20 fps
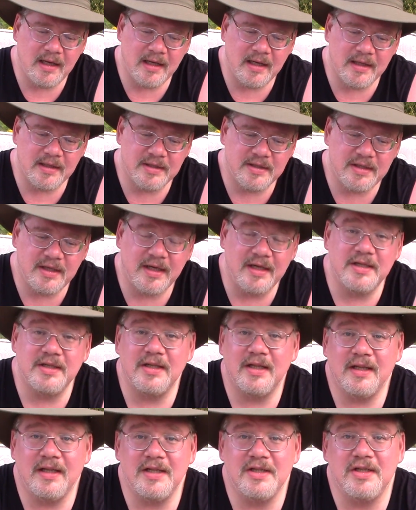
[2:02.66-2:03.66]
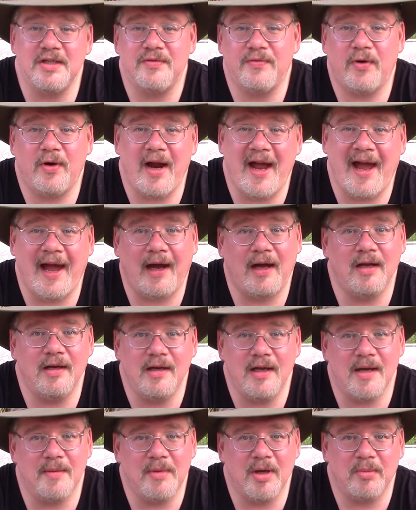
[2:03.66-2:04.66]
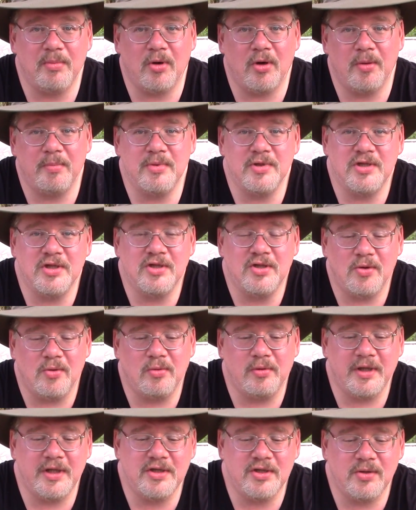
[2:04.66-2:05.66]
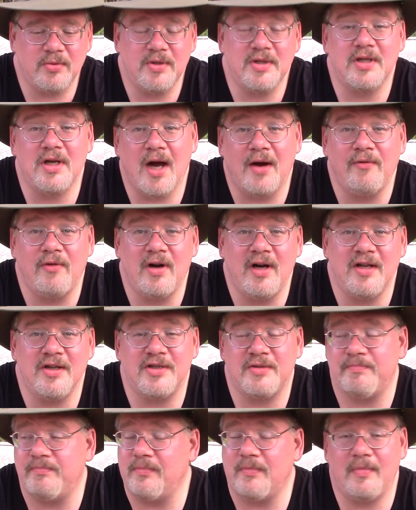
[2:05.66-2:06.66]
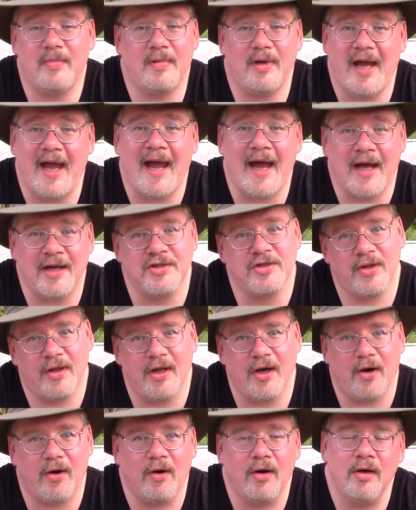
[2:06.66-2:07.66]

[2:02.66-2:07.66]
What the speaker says: it says that this is for academic purposes only, so he's covering his ass there,